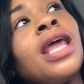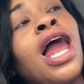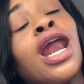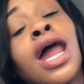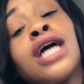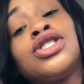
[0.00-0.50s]

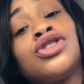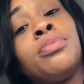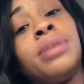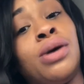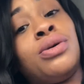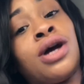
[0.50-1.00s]
Electra
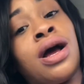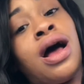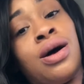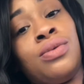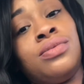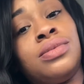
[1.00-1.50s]
bailed her
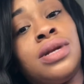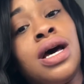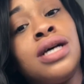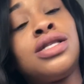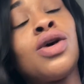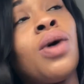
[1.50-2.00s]
out.
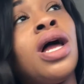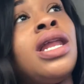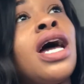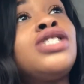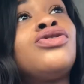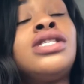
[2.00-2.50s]
So
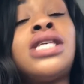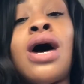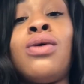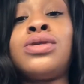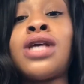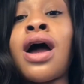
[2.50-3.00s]
Electra
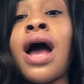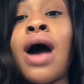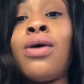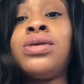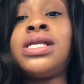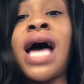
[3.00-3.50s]
tells her
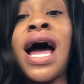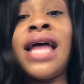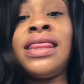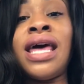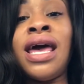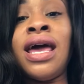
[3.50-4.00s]

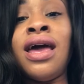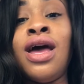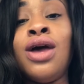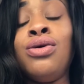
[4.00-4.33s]
outside that,